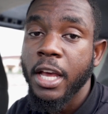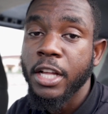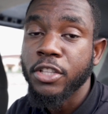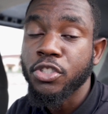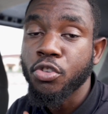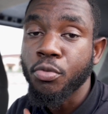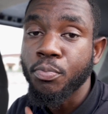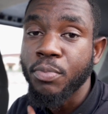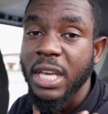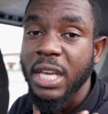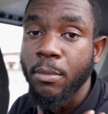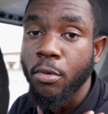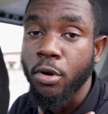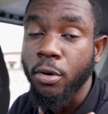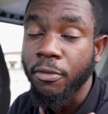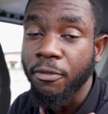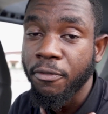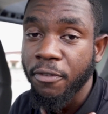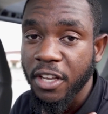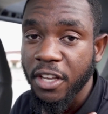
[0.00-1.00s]
and to be able
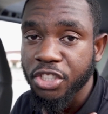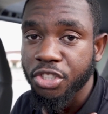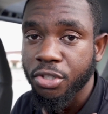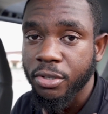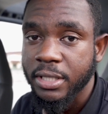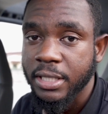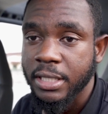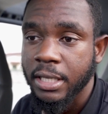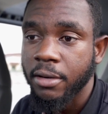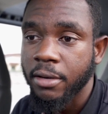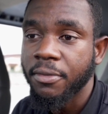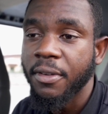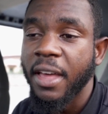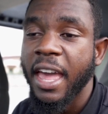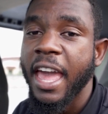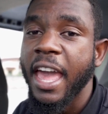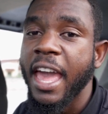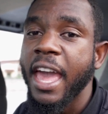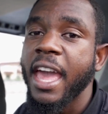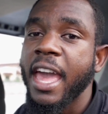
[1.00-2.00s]
to feed yourself,
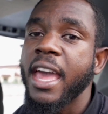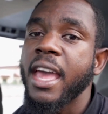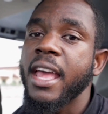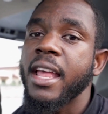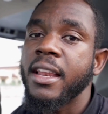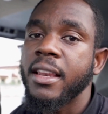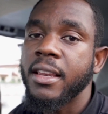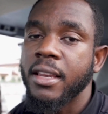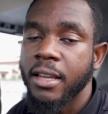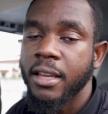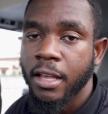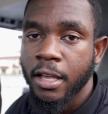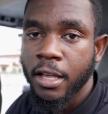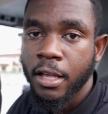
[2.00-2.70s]
and